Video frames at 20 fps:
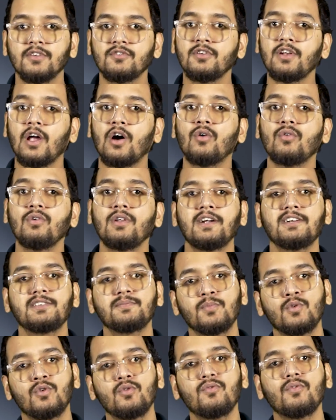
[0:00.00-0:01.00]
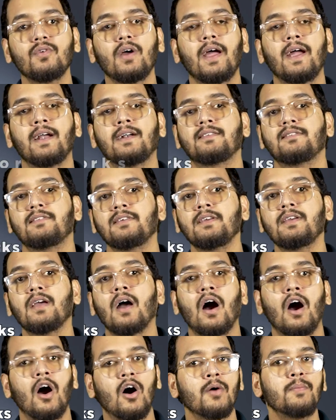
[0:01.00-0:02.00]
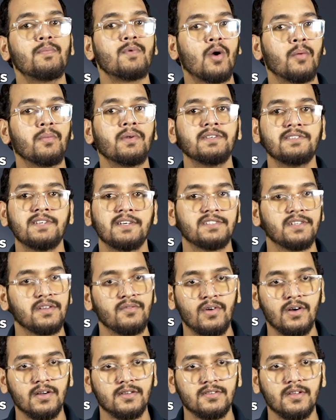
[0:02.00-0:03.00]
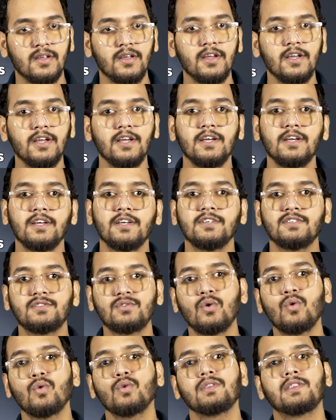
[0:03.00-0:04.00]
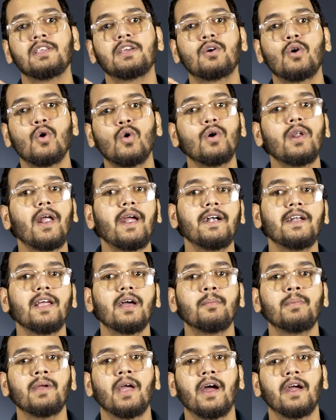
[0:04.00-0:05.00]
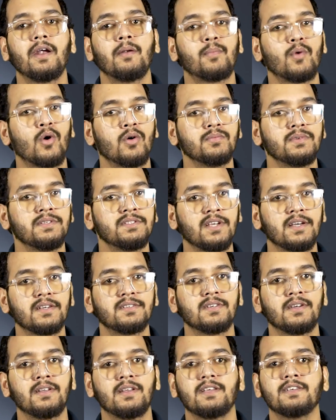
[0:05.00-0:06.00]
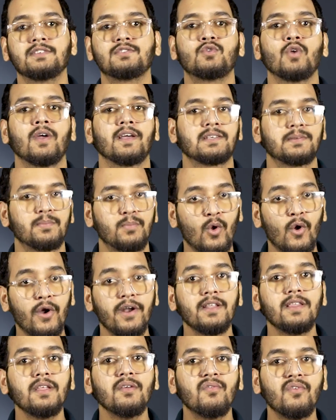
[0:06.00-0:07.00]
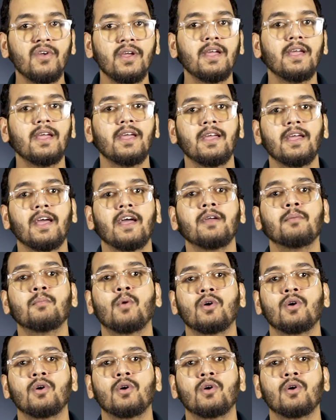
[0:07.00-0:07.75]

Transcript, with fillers: So now let's move and see how prompt injection works. So the core idea behind prompt injection is to exploit the way AI